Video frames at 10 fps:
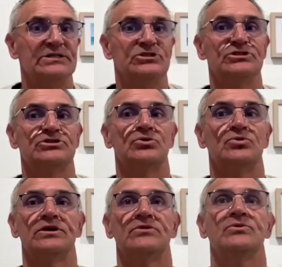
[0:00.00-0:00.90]
just
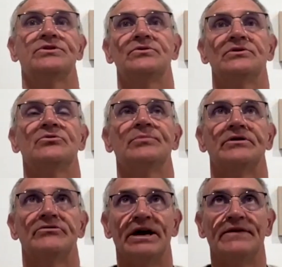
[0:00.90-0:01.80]
talking with you a little bit
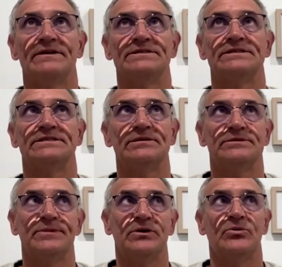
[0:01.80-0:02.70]
around this, there
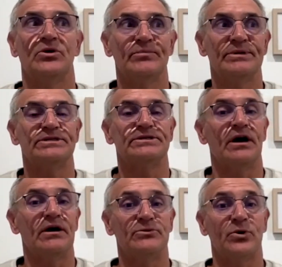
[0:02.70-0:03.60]
seems to be quite a bit
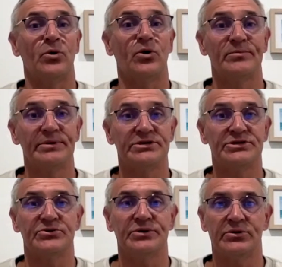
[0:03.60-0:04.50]

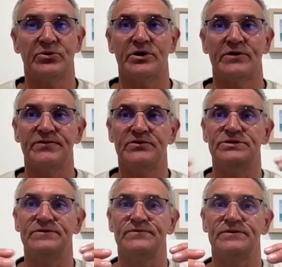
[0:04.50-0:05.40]
to it, quite a few
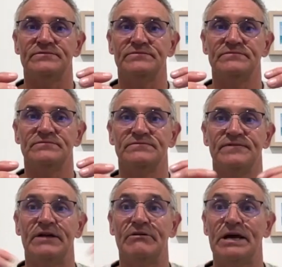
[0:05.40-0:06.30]
different
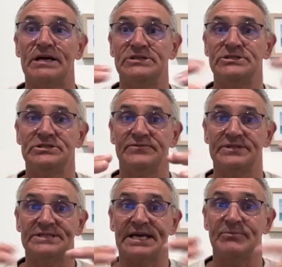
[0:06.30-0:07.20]
variations of the
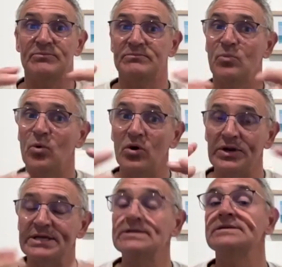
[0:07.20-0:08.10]
same
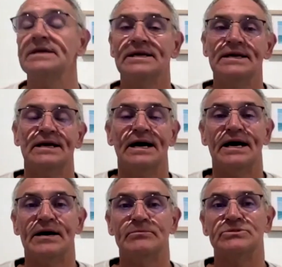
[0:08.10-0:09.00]
wording.
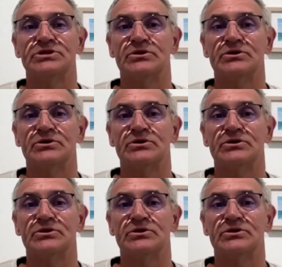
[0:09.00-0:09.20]
So I